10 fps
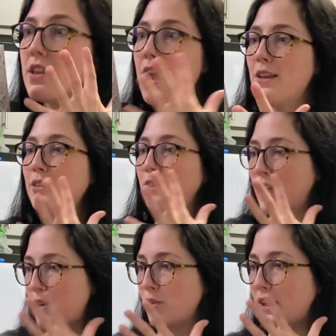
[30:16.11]
is
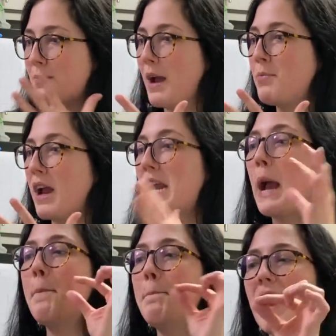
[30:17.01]
literally my brand.
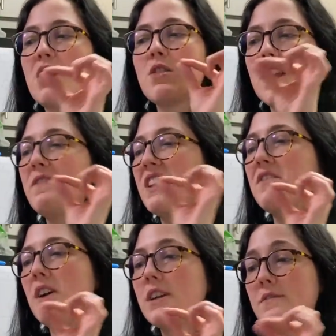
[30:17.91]
I better give this
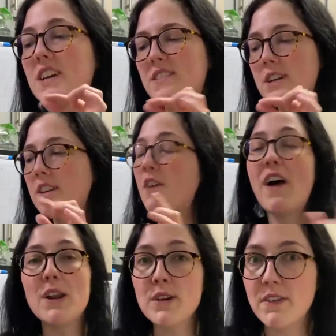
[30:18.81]
book. If
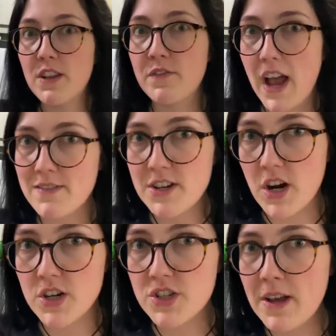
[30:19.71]
I don't give this 5
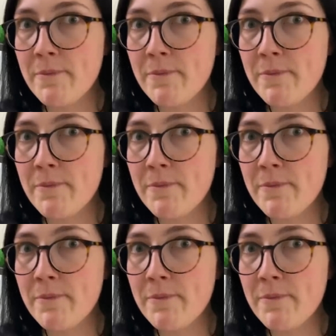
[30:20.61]
stars,